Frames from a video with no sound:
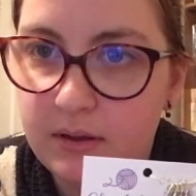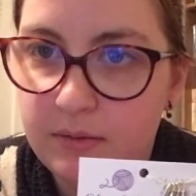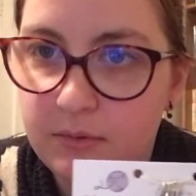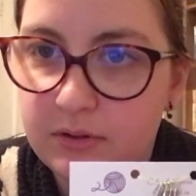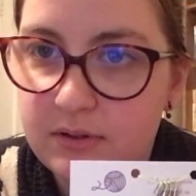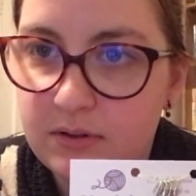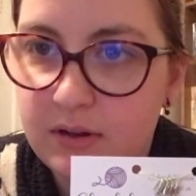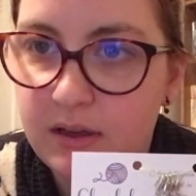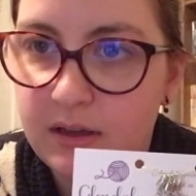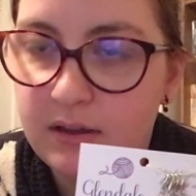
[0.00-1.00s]
ones on
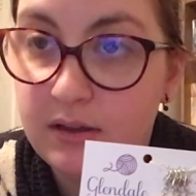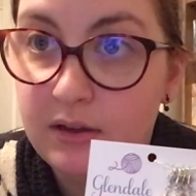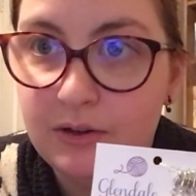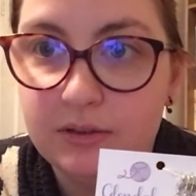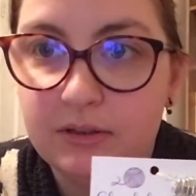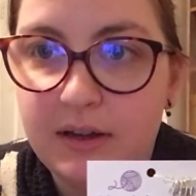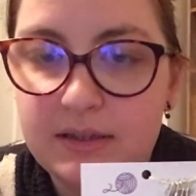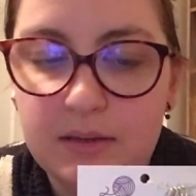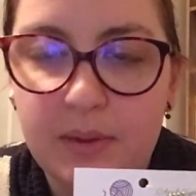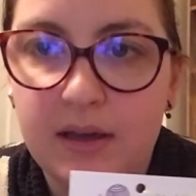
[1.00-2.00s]
her
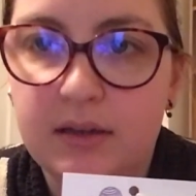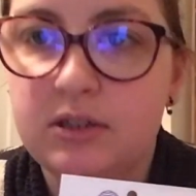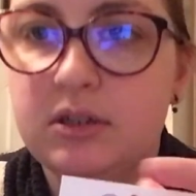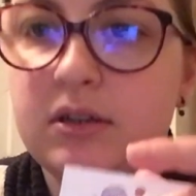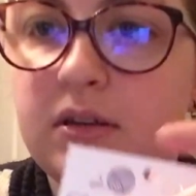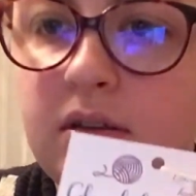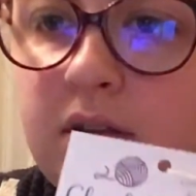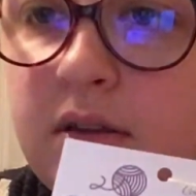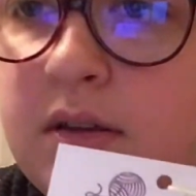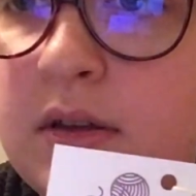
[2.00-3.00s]
Etsy page.
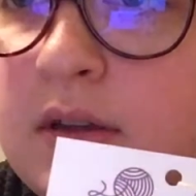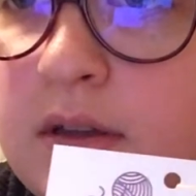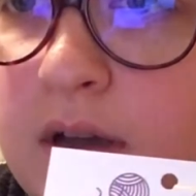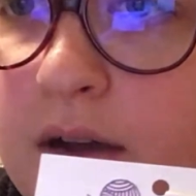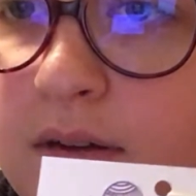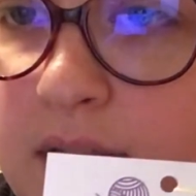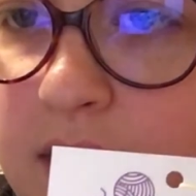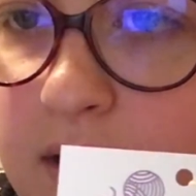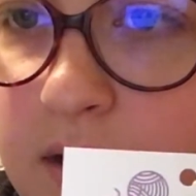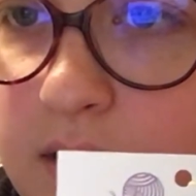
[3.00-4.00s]
I'll link
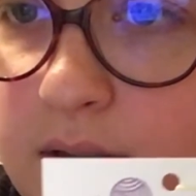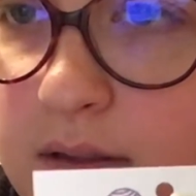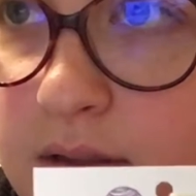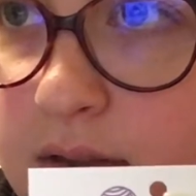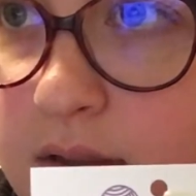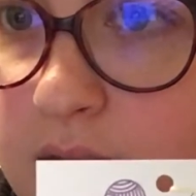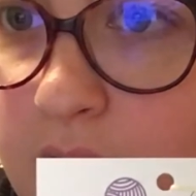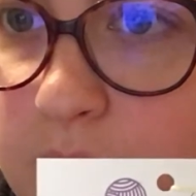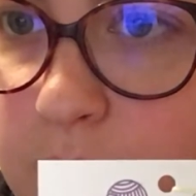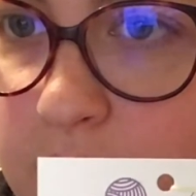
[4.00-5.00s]
it
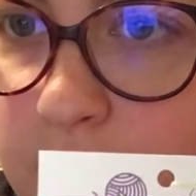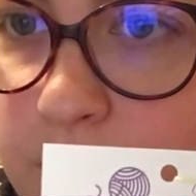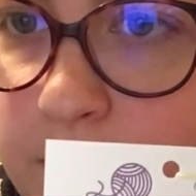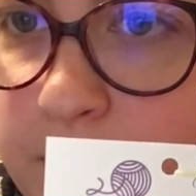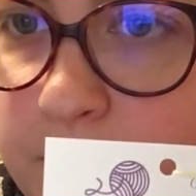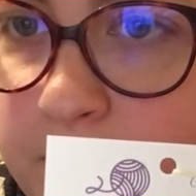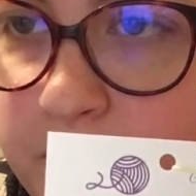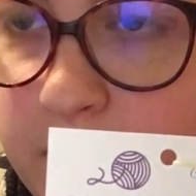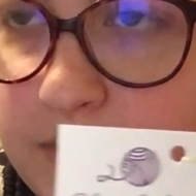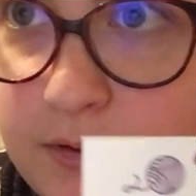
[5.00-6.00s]
down below.
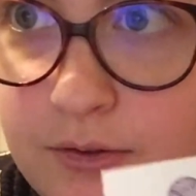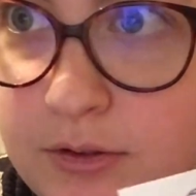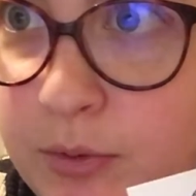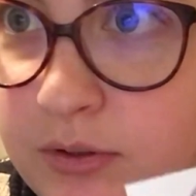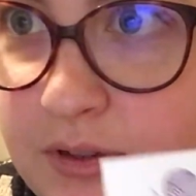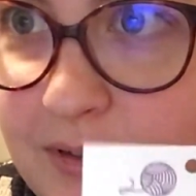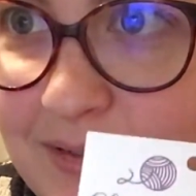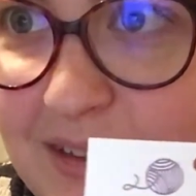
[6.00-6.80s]
It's not sponsored.